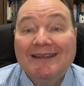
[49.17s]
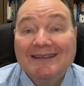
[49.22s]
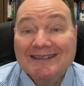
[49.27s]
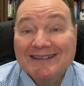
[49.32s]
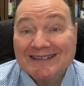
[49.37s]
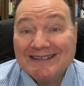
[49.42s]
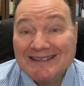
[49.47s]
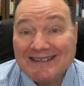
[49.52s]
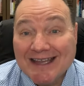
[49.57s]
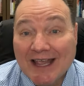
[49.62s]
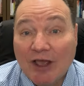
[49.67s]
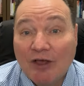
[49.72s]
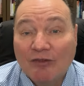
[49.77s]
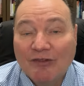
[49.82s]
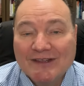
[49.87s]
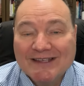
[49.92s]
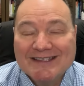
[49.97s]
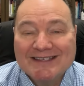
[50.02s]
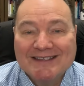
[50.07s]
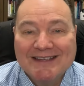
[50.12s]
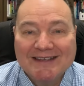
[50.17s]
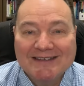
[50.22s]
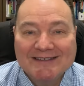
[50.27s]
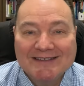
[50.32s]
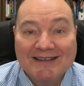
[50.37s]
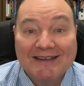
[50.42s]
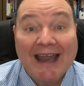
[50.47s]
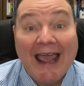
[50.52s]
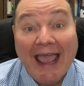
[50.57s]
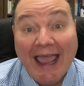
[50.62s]
to sell this
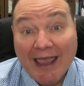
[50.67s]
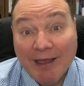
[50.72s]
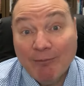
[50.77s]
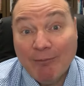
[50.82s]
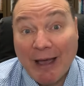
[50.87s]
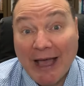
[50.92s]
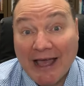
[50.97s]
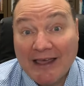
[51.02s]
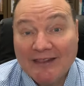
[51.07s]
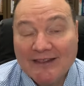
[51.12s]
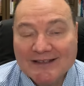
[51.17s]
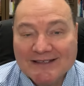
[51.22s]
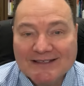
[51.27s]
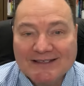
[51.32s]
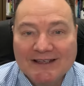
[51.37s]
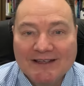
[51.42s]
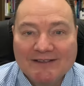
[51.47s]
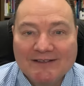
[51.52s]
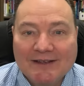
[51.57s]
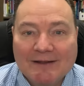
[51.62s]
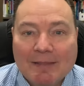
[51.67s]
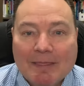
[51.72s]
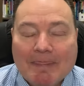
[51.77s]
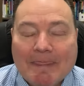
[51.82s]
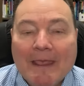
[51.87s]
season and buy this season.